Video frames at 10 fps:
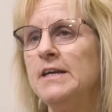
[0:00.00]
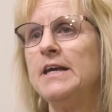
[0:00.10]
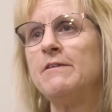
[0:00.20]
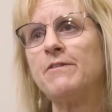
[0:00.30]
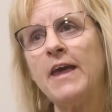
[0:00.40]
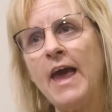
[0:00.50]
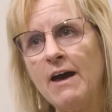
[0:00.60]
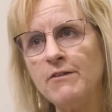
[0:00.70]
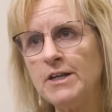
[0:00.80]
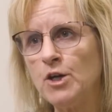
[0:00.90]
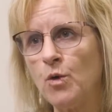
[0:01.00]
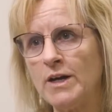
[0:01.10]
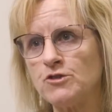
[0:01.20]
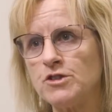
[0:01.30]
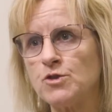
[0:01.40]
If they have any
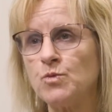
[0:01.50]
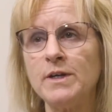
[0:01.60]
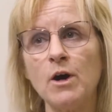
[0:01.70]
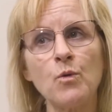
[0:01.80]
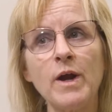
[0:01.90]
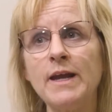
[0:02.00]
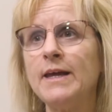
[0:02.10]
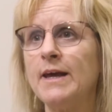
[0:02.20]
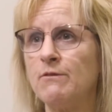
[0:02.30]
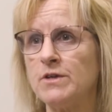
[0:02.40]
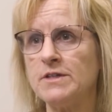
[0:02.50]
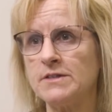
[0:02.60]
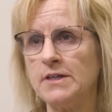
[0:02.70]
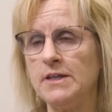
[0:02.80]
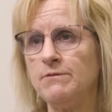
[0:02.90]
questions, we already have
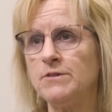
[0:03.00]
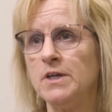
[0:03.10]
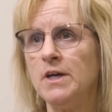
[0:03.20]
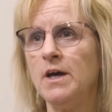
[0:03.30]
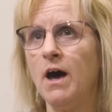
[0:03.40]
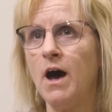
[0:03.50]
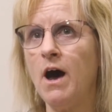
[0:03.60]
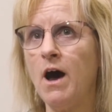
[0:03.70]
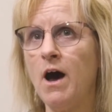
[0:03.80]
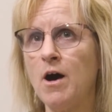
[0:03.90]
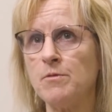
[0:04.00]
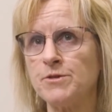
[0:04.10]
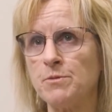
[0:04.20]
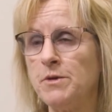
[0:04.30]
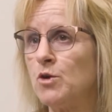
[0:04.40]
received
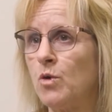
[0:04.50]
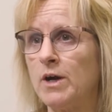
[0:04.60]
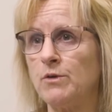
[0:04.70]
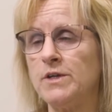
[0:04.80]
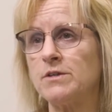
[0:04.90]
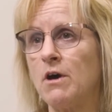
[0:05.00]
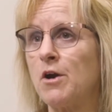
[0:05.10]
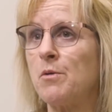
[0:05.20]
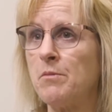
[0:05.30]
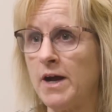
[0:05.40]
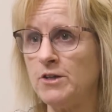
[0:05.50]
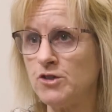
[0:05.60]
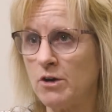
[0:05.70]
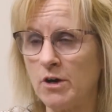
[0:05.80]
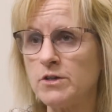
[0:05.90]
some inquiries on our
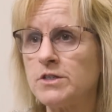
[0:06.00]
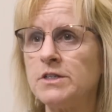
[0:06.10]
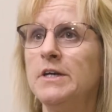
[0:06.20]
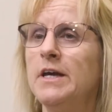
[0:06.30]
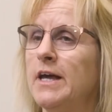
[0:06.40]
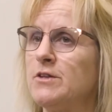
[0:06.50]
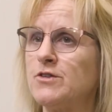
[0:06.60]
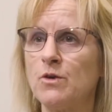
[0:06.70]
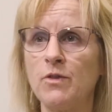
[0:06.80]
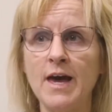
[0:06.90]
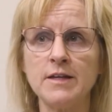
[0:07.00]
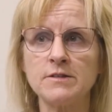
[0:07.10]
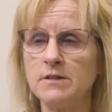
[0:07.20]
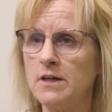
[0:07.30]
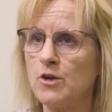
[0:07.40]
MyChart, and so that
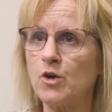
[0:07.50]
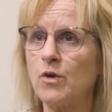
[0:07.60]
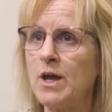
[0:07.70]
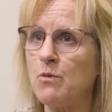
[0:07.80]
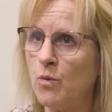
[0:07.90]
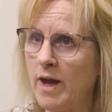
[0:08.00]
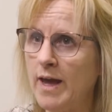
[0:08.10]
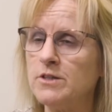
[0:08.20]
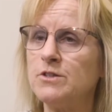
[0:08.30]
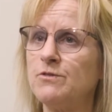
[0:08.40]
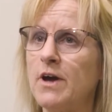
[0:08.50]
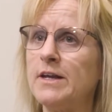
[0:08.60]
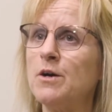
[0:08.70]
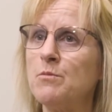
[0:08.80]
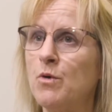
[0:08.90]
is another great way to
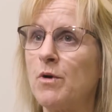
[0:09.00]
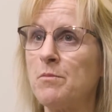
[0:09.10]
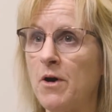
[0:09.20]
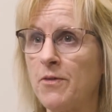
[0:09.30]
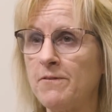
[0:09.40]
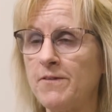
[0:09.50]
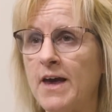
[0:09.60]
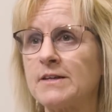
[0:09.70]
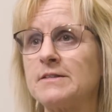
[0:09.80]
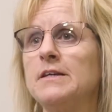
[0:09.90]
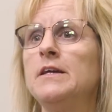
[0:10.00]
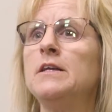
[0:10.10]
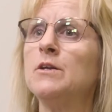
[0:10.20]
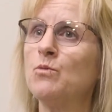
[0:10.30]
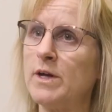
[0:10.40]
find out more about the
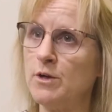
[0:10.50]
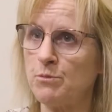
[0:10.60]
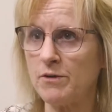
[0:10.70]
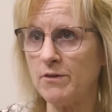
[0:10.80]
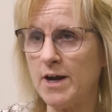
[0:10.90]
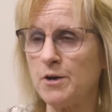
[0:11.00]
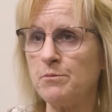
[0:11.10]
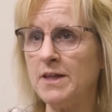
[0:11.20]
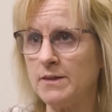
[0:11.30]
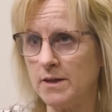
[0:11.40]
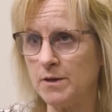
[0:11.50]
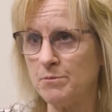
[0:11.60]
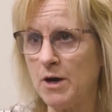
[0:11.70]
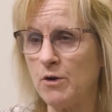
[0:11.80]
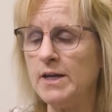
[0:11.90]
vaccine and what your provider may think
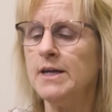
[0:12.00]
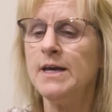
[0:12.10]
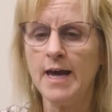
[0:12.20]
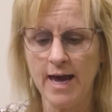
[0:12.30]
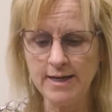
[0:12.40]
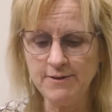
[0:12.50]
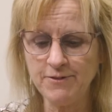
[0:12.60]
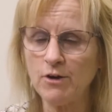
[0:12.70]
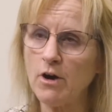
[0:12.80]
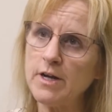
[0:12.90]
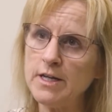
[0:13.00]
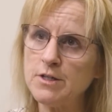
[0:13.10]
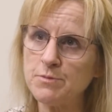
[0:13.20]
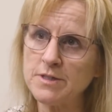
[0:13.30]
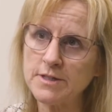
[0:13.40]
about it. And if there are any
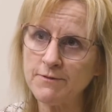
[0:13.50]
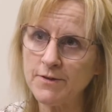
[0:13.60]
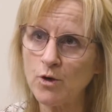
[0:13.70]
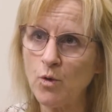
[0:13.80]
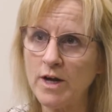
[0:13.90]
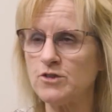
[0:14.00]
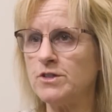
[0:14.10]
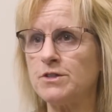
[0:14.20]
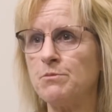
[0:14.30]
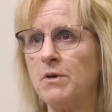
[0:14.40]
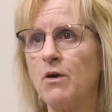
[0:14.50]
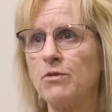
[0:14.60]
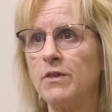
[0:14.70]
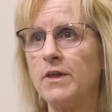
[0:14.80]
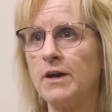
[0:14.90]
specific questions
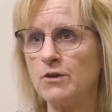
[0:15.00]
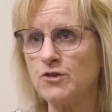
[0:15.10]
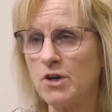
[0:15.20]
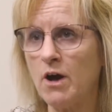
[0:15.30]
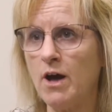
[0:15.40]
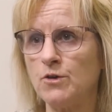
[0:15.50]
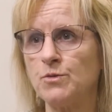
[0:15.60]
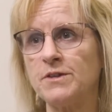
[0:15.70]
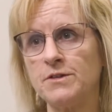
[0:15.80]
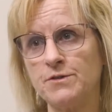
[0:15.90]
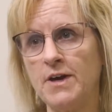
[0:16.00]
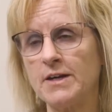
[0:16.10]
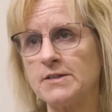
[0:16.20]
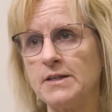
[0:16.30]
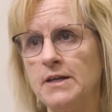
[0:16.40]
about their child with this
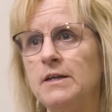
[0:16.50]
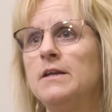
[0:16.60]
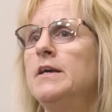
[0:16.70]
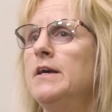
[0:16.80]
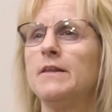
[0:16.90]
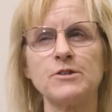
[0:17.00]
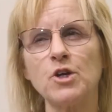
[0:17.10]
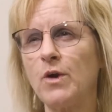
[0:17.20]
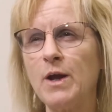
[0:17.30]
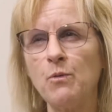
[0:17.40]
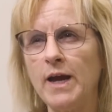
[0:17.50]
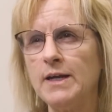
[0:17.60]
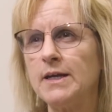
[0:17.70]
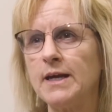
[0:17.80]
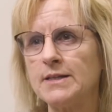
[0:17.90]
vaccine, that's a great way
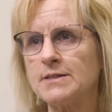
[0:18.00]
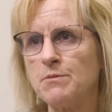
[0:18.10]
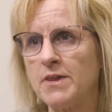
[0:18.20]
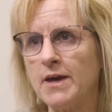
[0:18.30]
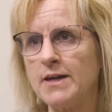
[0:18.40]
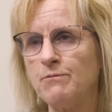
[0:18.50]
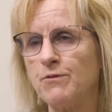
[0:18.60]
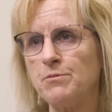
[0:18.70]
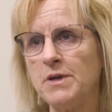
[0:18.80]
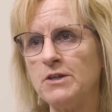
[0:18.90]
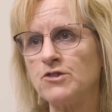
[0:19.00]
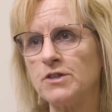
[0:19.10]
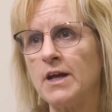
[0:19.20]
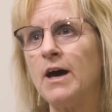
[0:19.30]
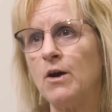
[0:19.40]
to get some of that
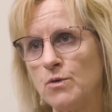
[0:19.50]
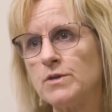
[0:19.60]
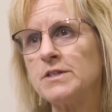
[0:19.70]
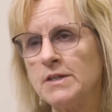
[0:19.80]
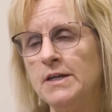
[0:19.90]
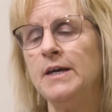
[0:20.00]
information out.